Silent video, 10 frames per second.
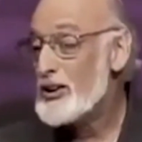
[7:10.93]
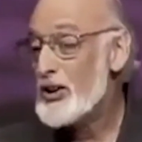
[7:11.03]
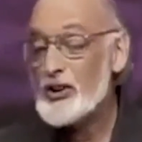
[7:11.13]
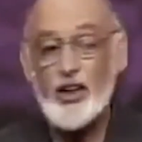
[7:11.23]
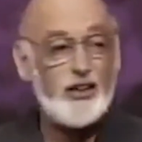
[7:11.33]

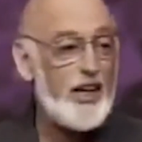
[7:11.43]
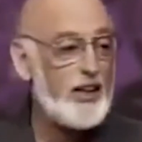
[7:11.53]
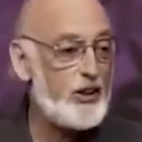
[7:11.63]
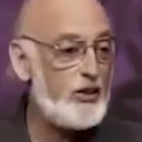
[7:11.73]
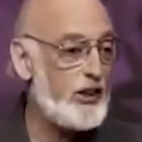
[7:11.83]
Turns out
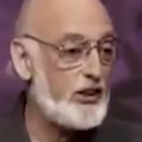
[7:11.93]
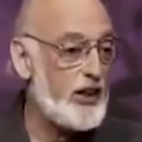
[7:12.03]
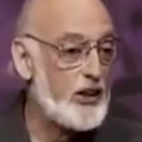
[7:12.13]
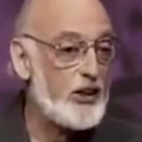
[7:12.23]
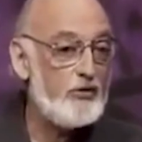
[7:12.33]
negativity is
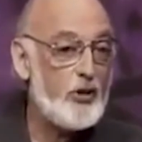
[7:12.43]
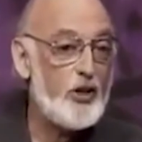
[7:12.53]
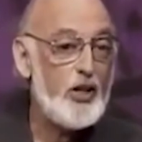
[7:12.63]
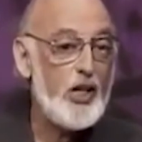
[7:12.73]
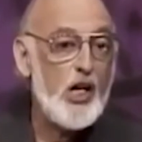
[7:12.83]
actually
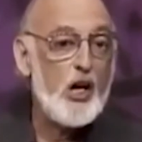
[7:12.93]
very